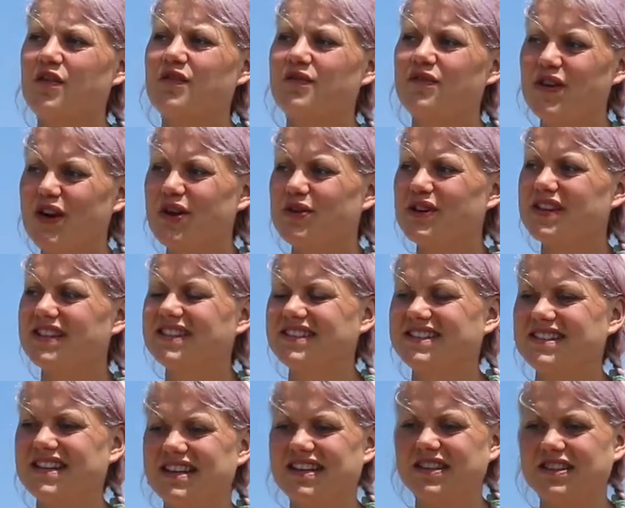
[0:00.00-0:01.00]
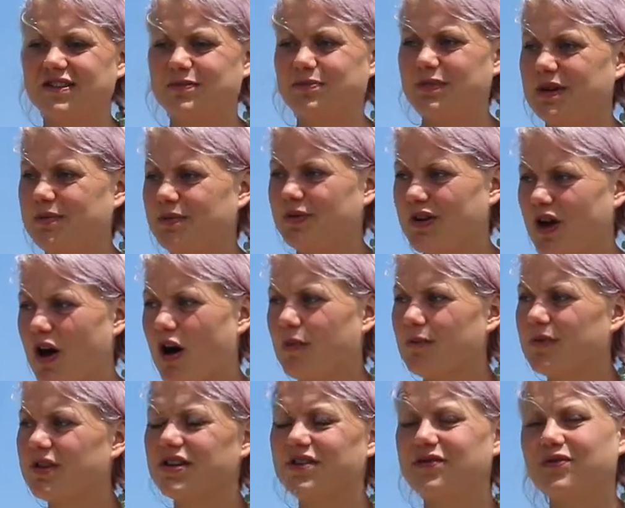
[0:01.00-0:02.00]
Very intense, people
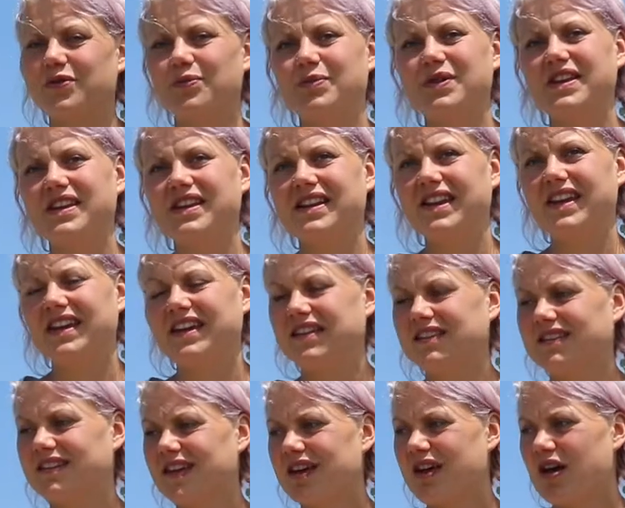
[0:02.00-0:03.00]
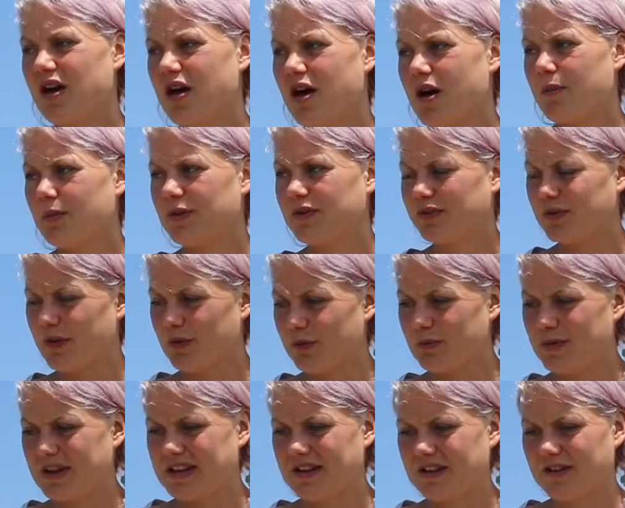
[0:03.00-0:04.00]
come here from healings. But so
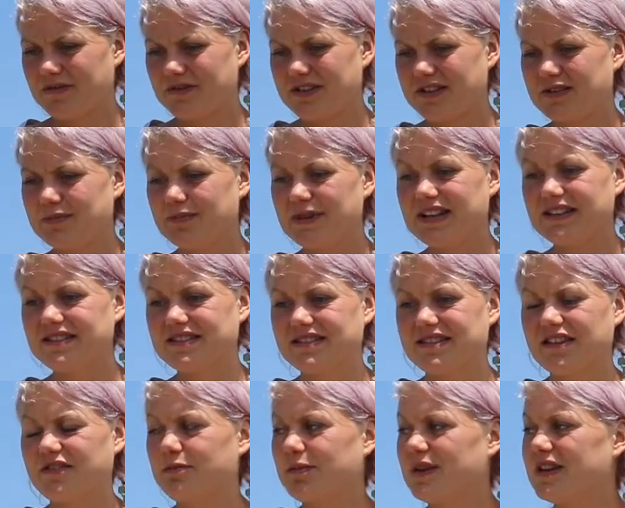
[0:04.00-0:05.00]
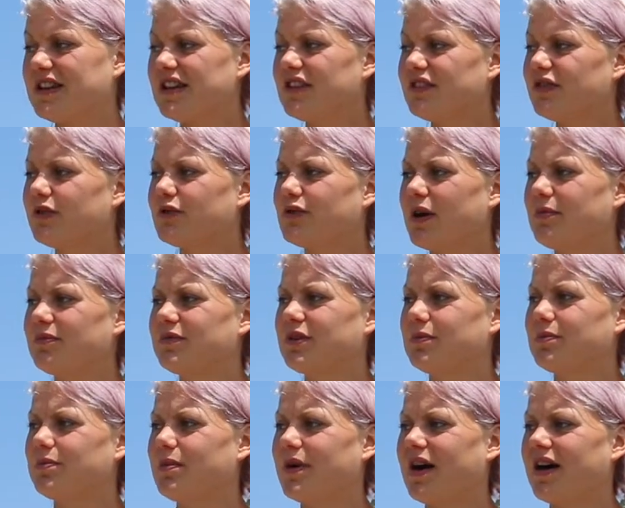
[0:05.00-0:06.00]
many of these places have been
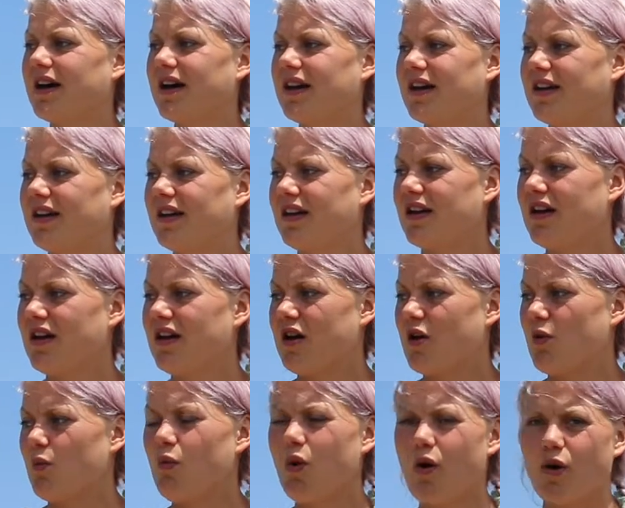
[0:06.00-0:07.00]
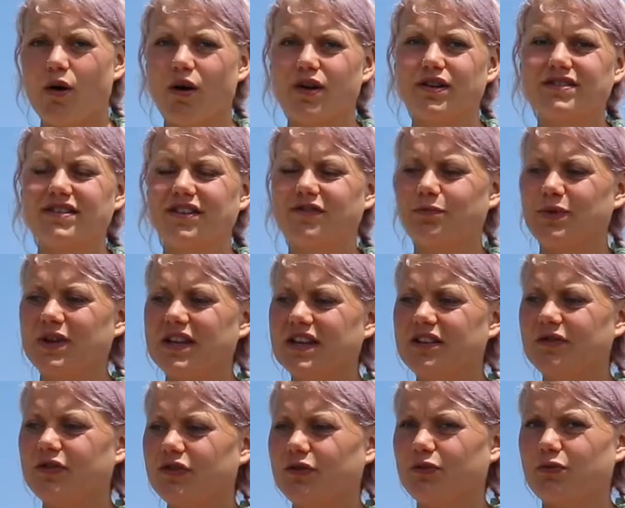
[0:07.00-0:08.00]
interrupted by wars, have been
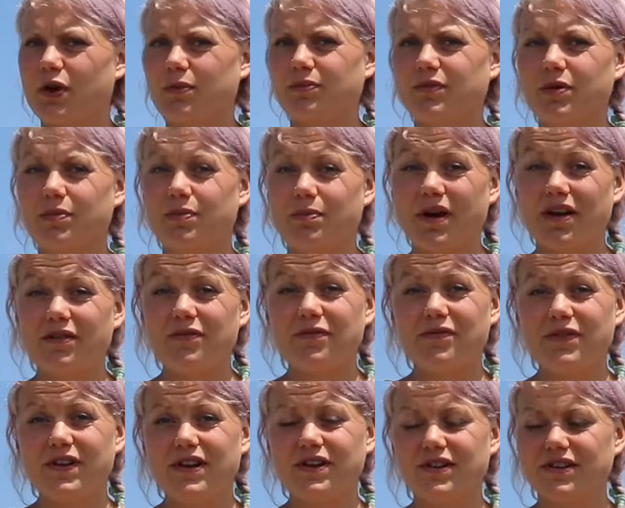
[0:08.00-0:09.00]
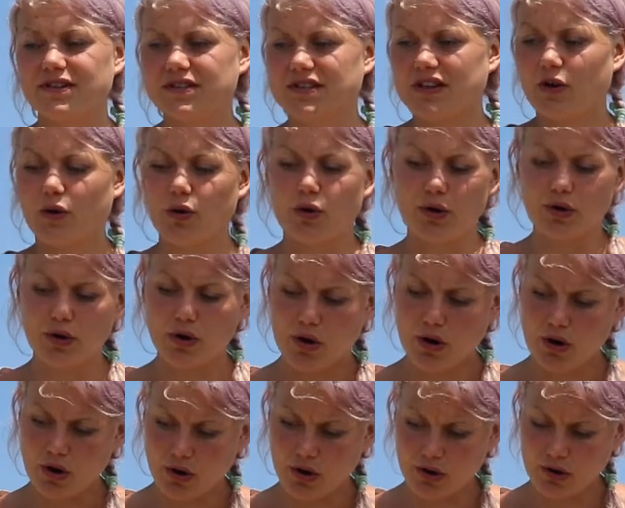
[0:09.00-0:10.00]
interrupted by fears or
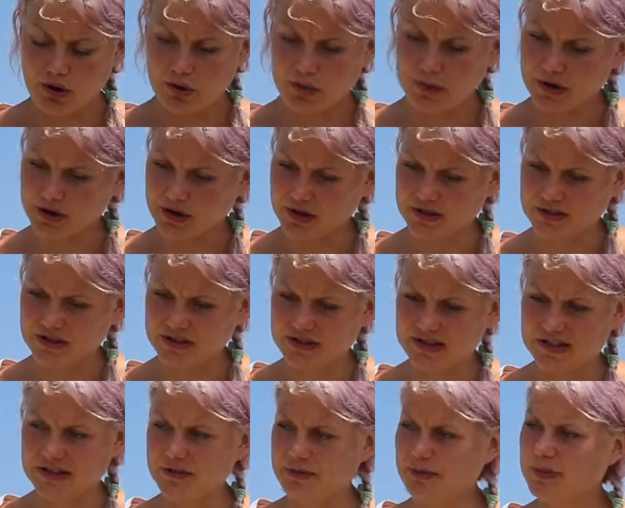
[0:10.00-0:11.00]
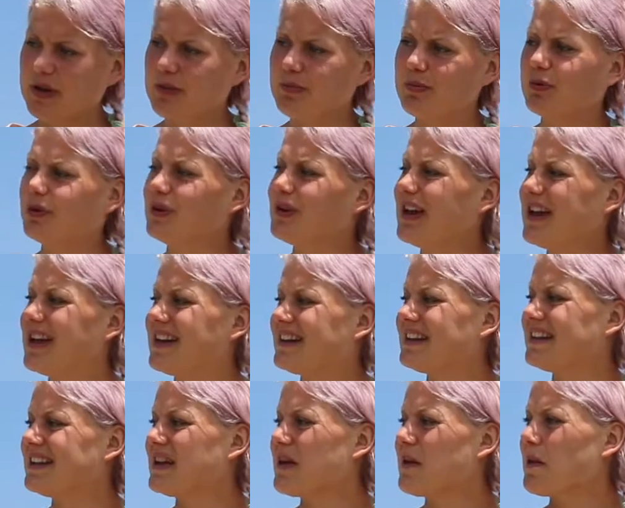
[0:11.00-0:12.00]
lower consciousness people.
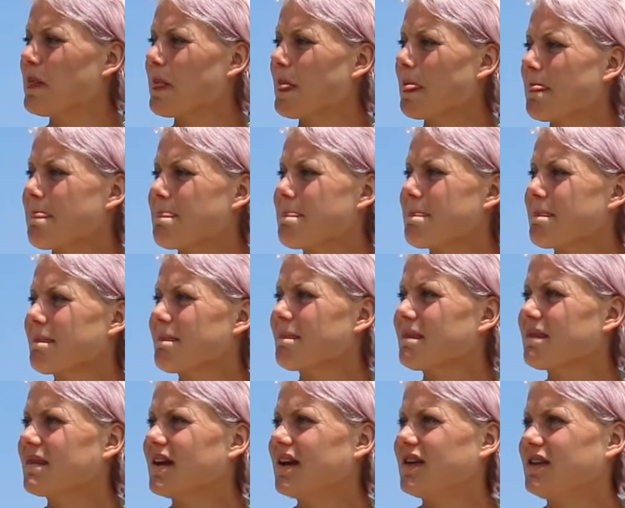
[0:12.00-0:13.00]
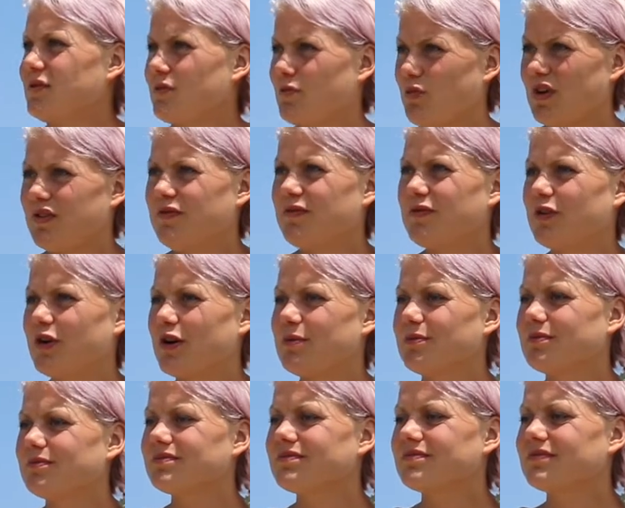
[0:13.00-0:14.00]
And in one
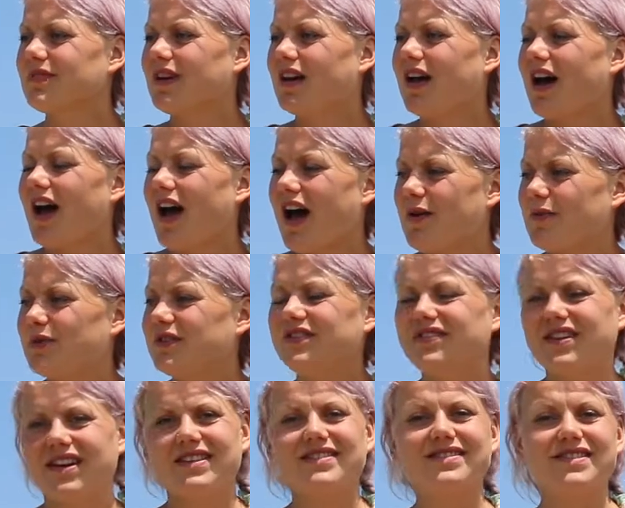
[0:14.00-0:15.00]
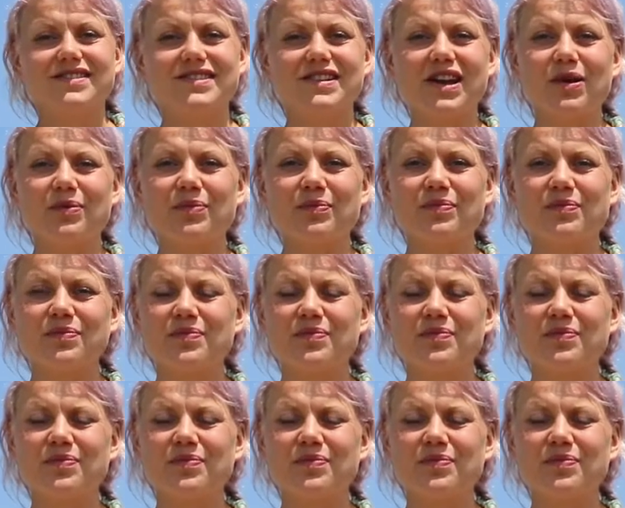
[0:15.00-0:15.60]
form, I would say it's a shame.